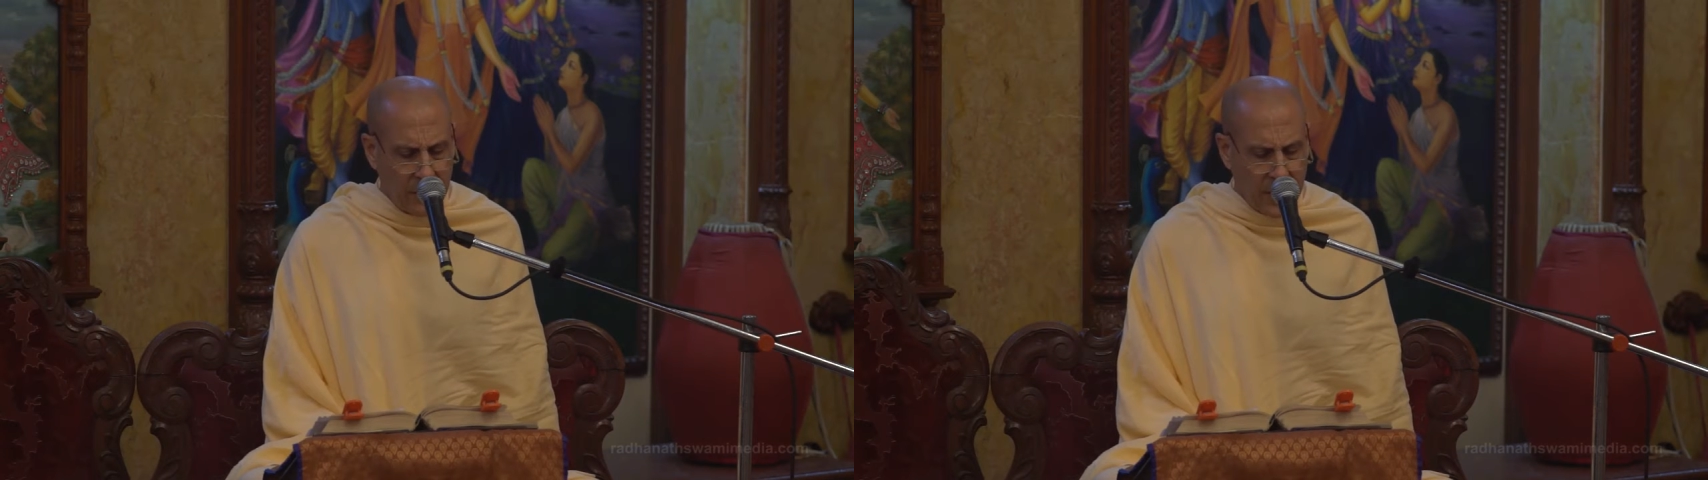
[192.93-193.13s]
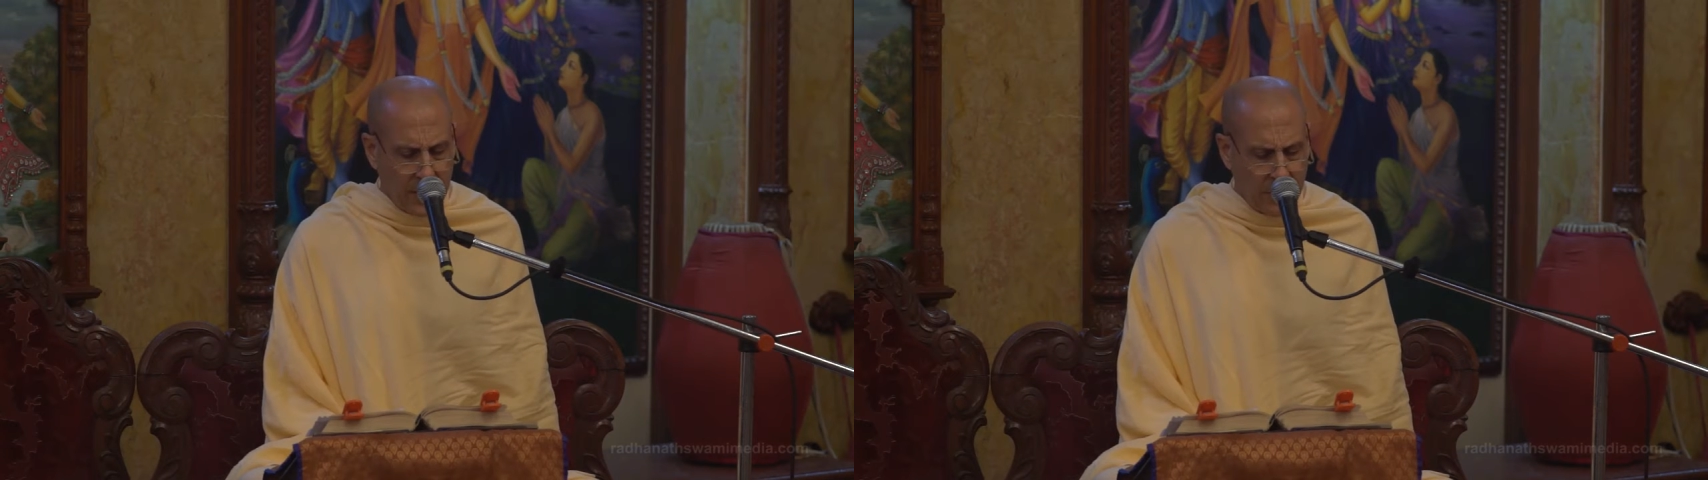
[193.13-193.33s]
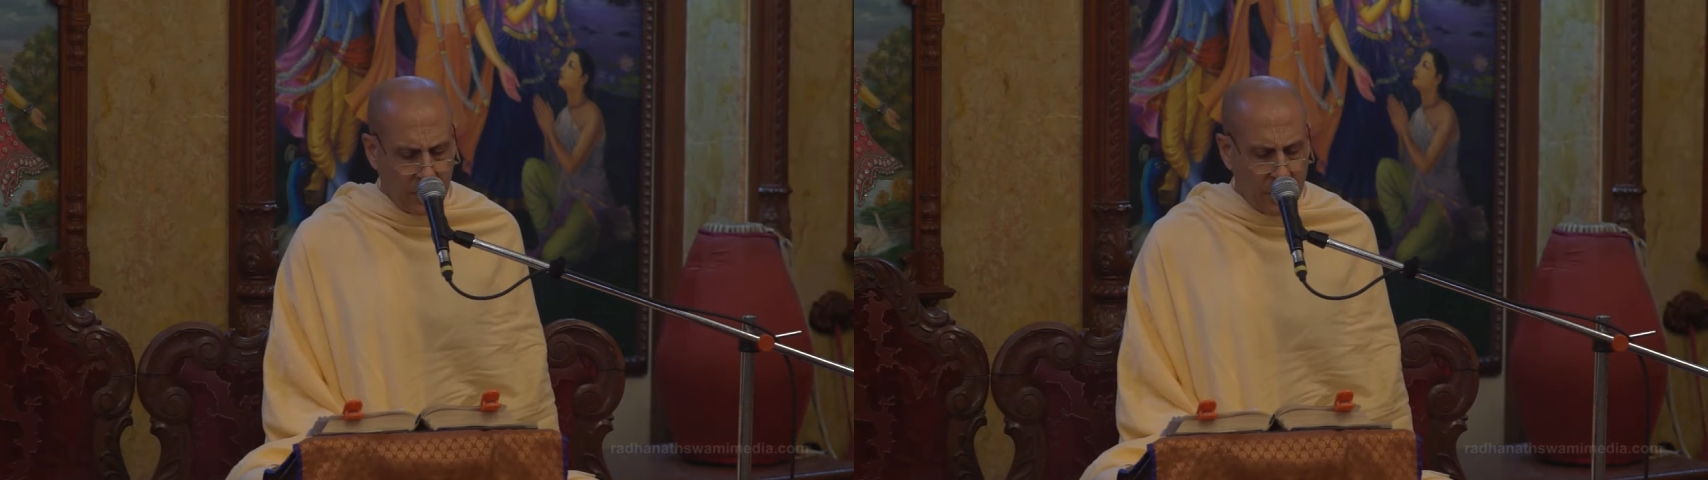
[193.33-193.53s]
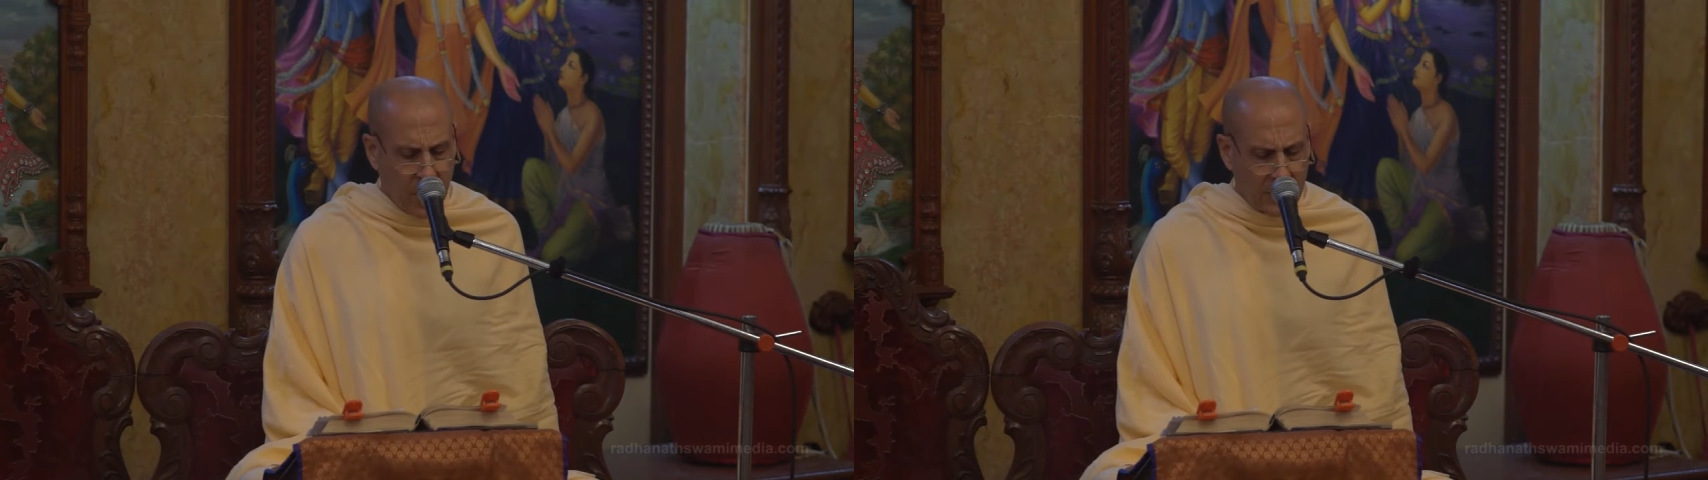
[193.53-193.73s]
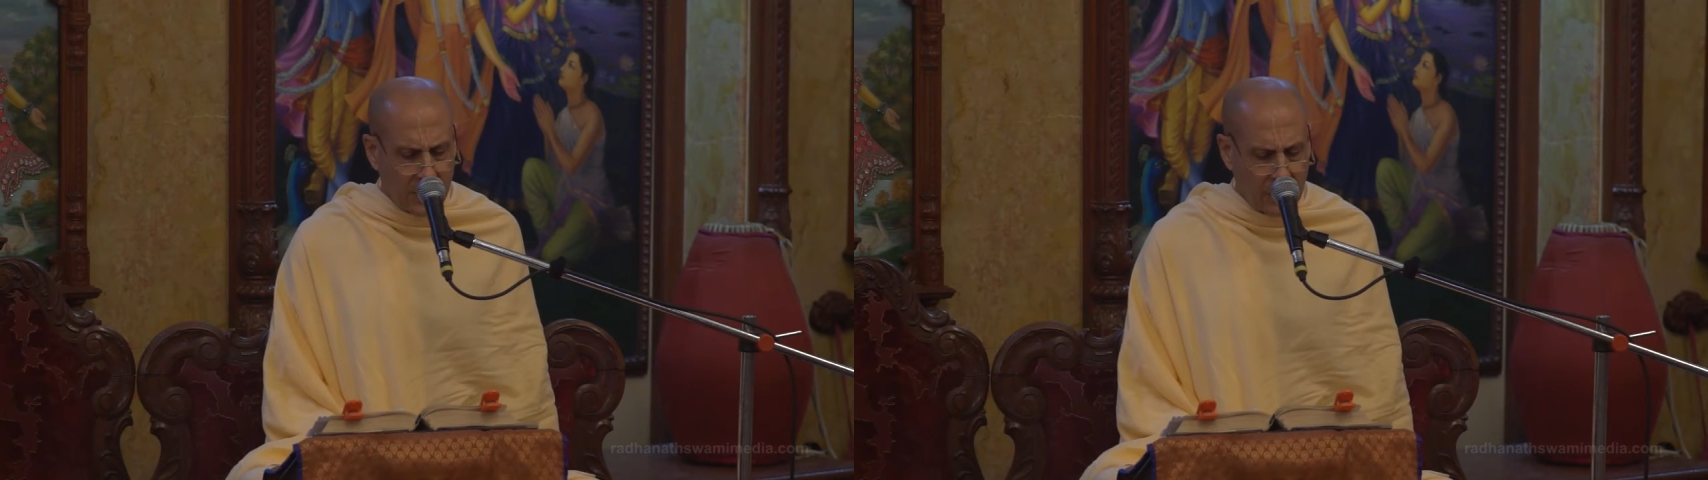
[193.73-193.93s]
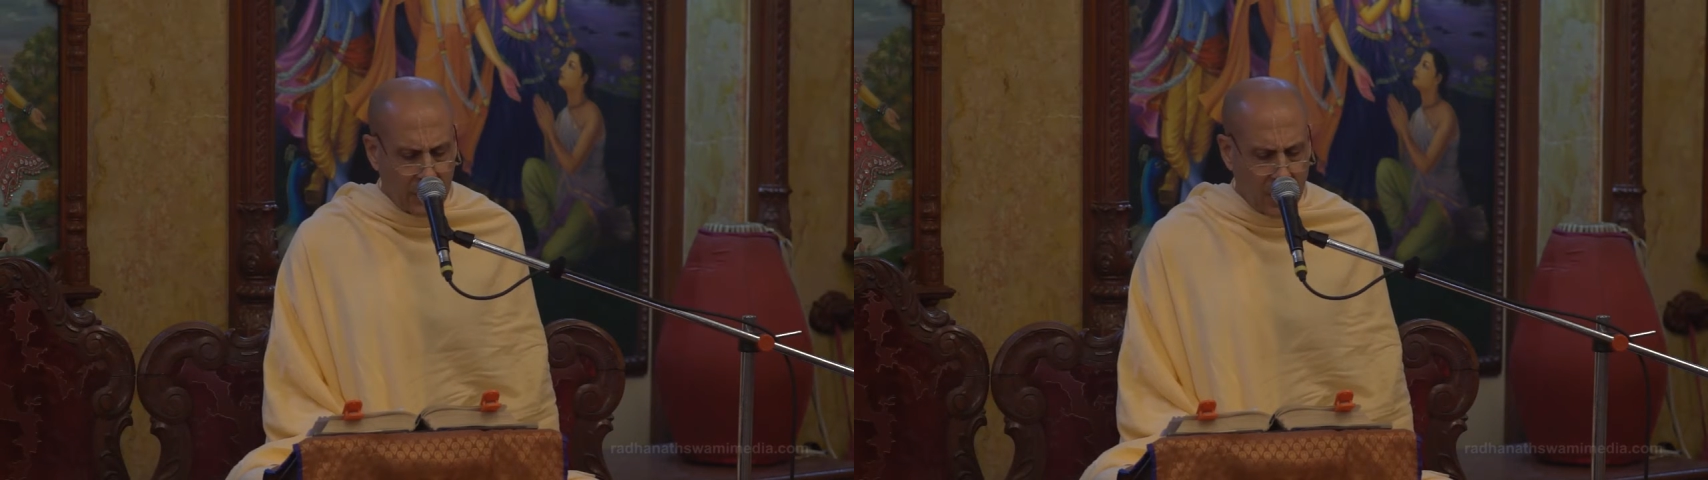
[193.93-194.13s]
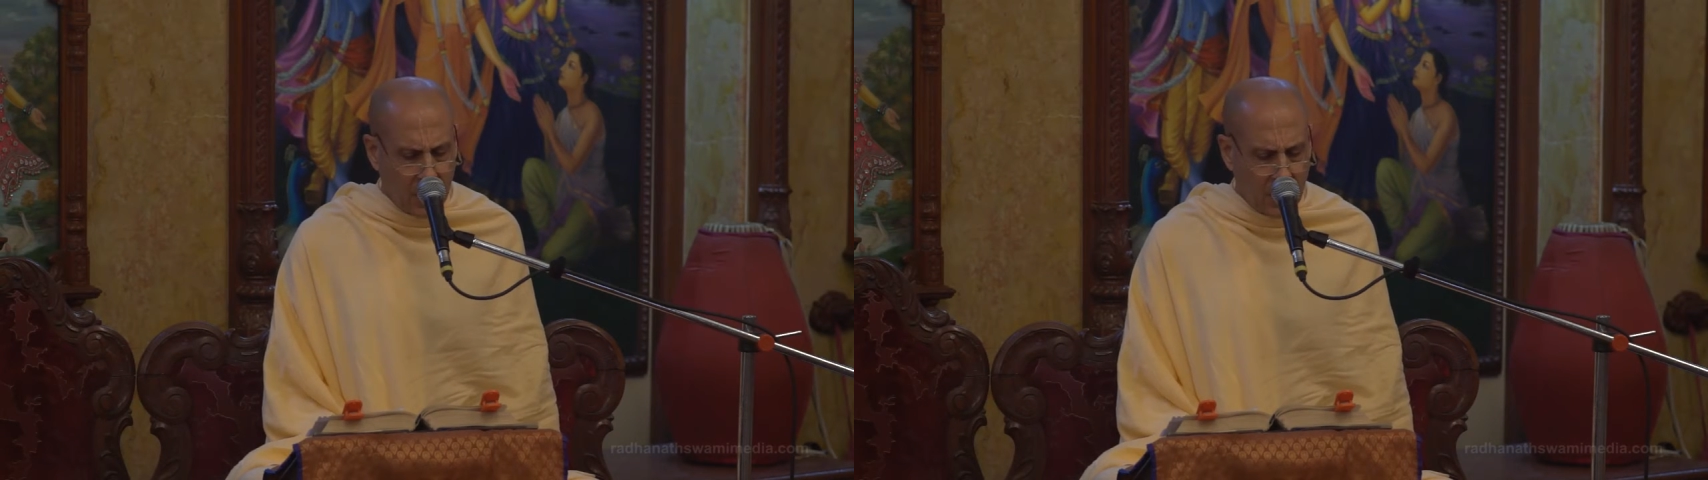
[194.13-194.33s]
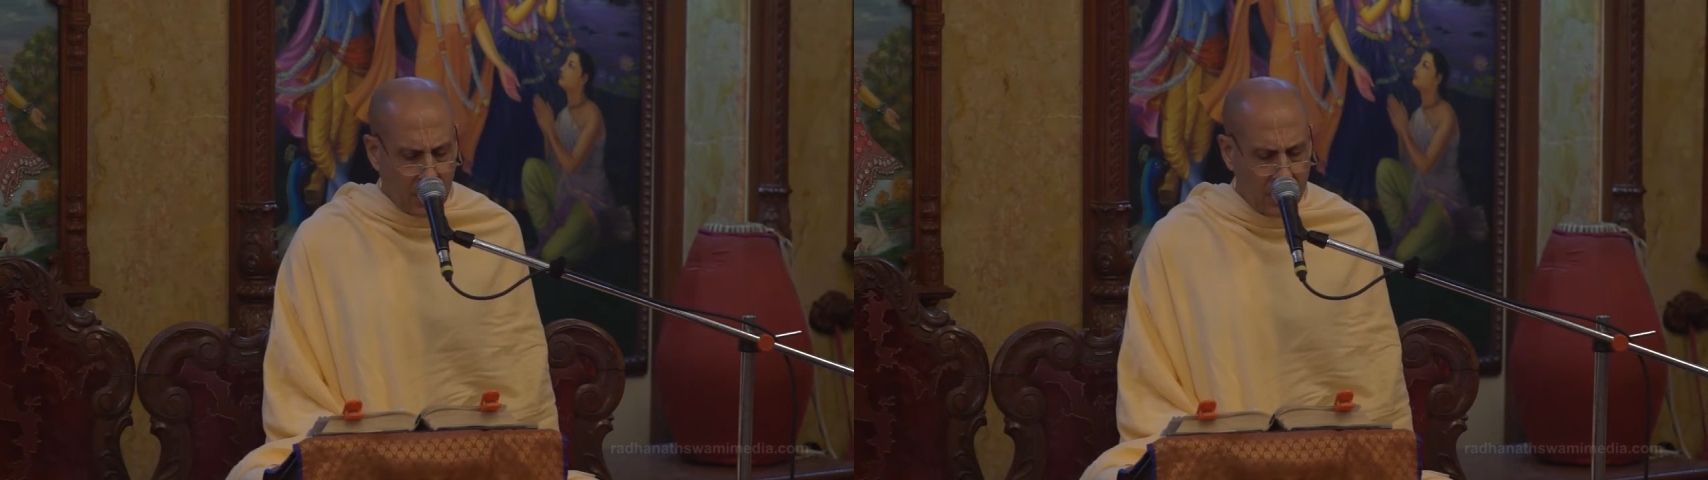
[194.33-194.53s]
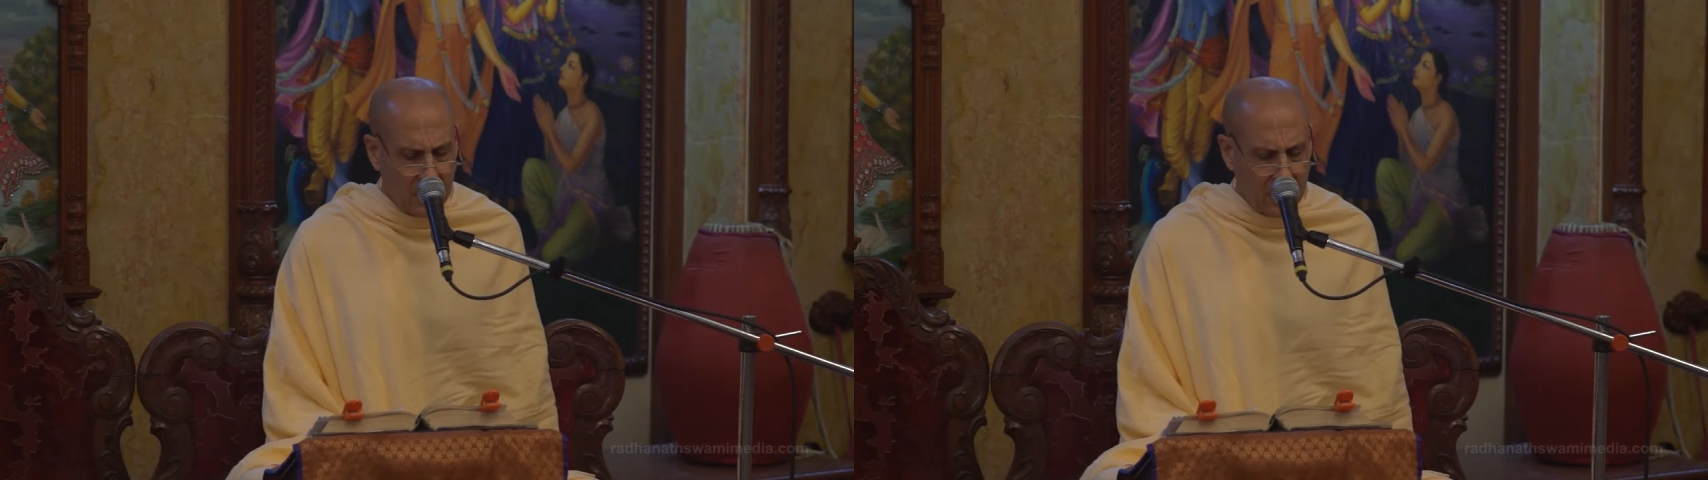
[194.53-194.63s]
and her daughter-in-law,